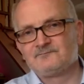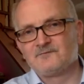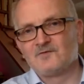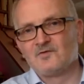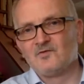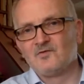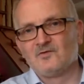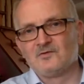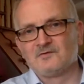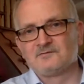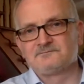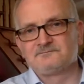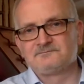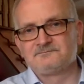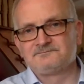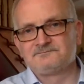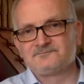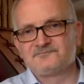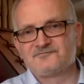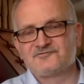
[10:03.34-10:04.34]
whole
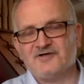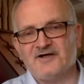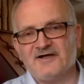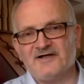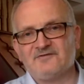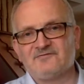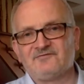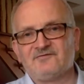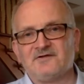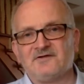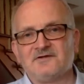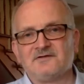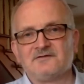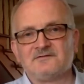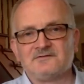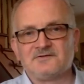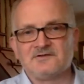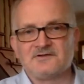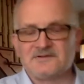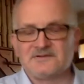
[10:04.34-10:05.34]
track thing
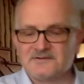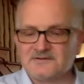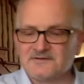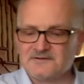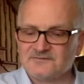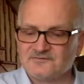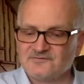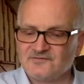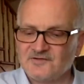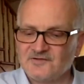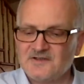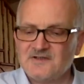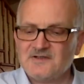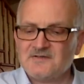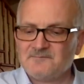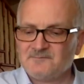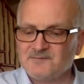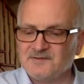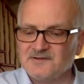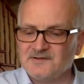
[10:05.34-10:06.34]
and
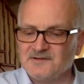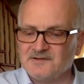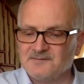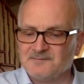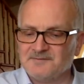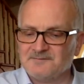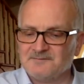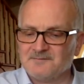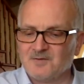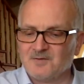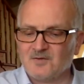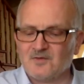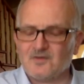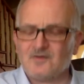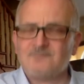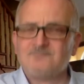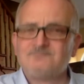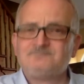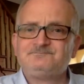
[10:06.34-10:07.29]
be a little bit more